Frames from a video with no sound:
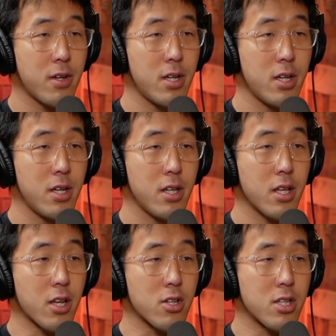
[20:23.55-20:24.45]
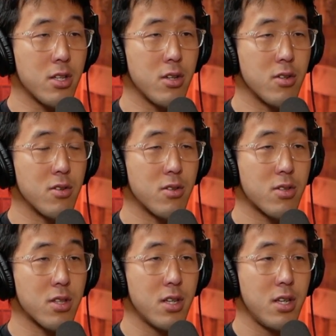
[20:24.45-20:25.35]
Hmm. Like you should
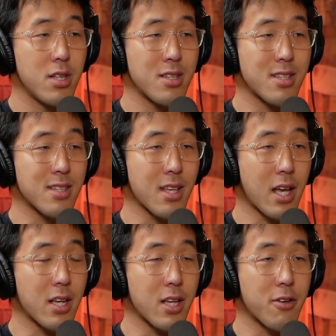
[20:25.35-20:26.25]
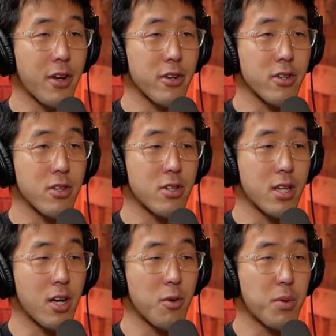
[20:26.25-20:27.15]
use the society around you to
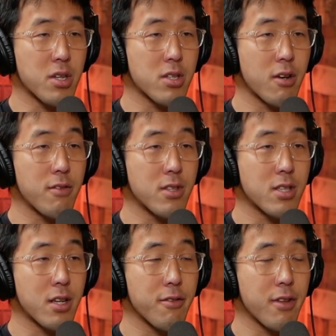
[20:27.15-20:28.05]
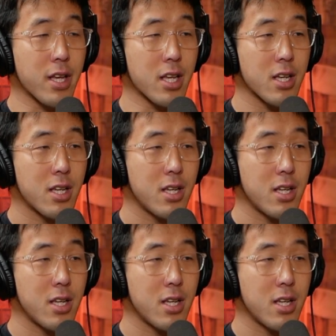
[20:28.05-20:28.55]
help yourself instead of like,